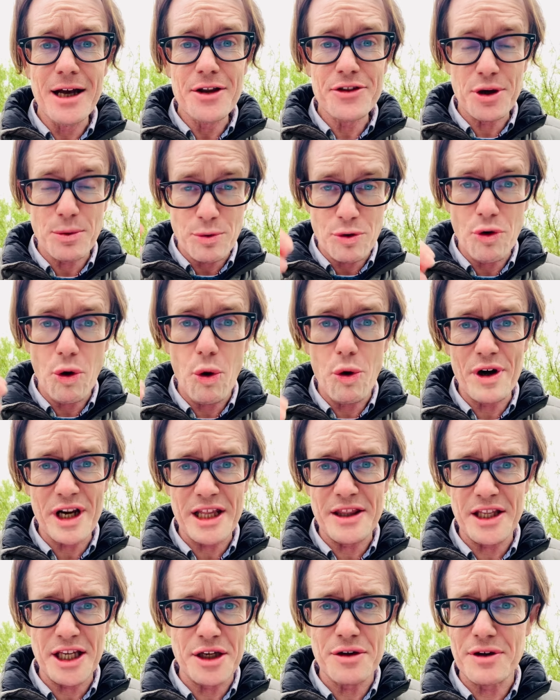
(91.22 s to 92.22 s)
that were already
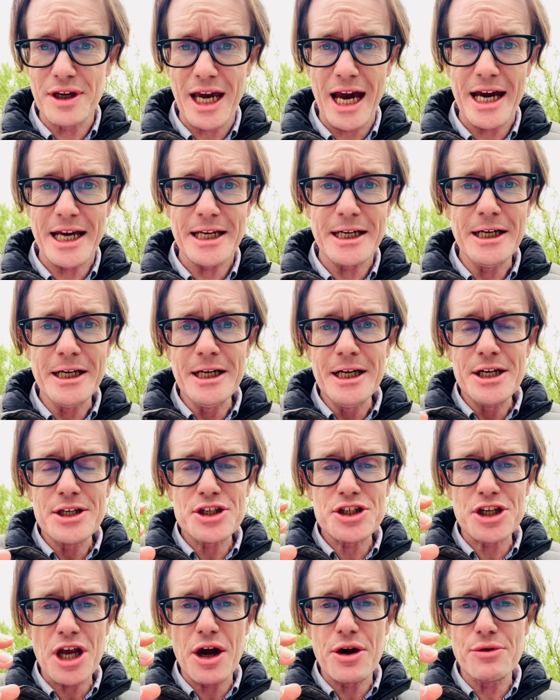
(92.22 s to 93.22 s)
in the UK.
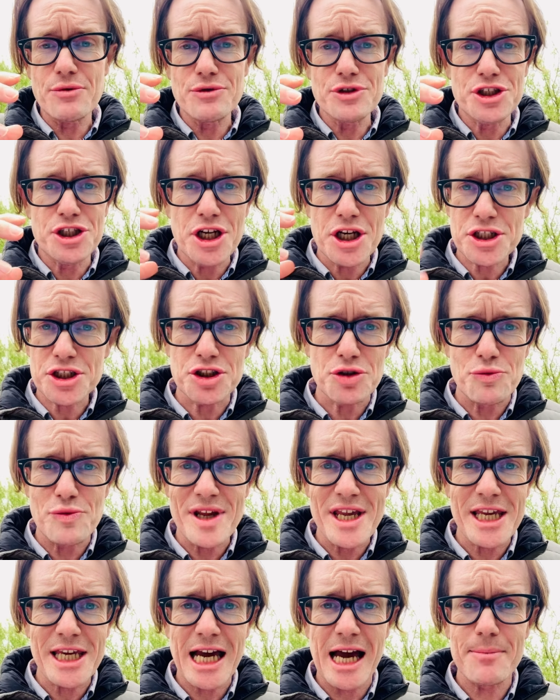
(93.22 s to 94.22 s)
So just to
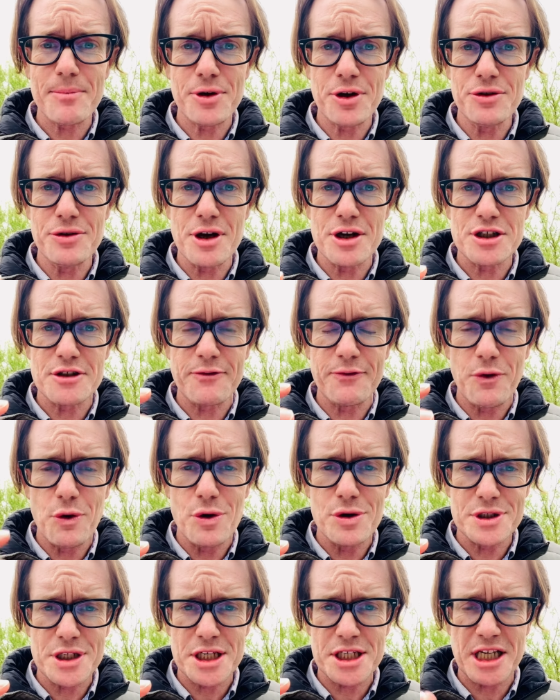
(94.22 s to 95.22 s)
recap who those
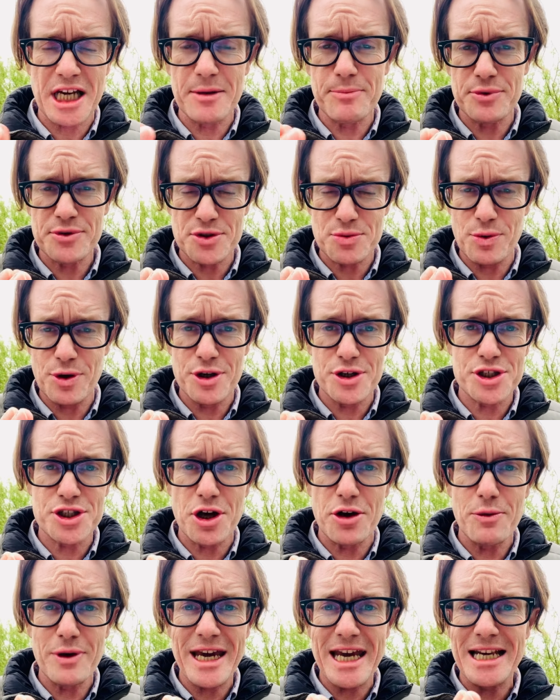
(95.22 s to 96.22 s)
four disciples were.
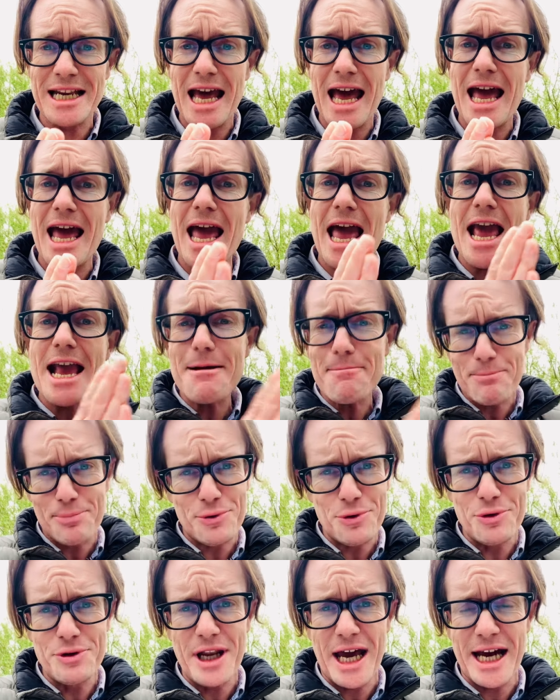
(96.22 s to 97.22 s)
So in
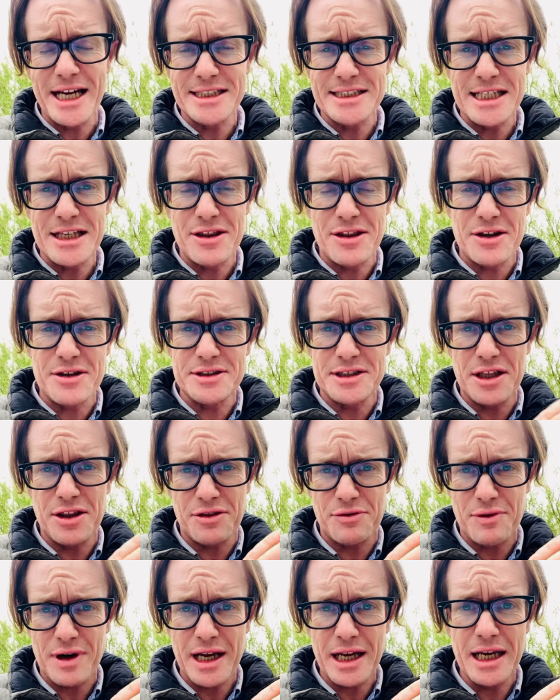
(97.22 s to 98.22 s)
April
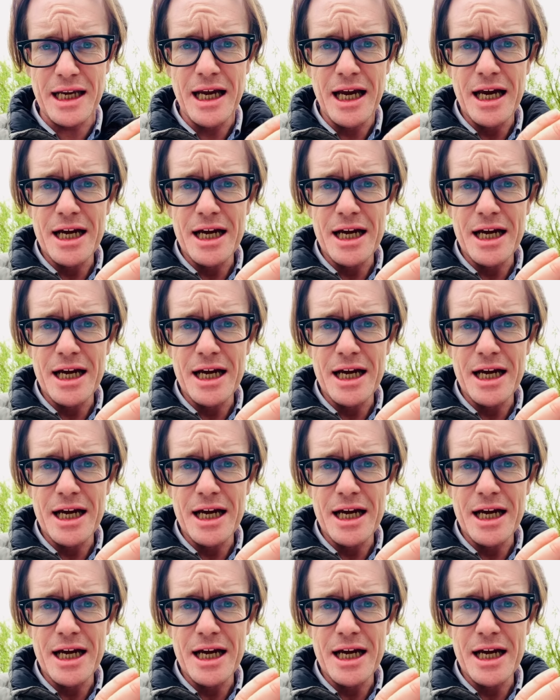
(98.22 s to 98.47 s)
1933,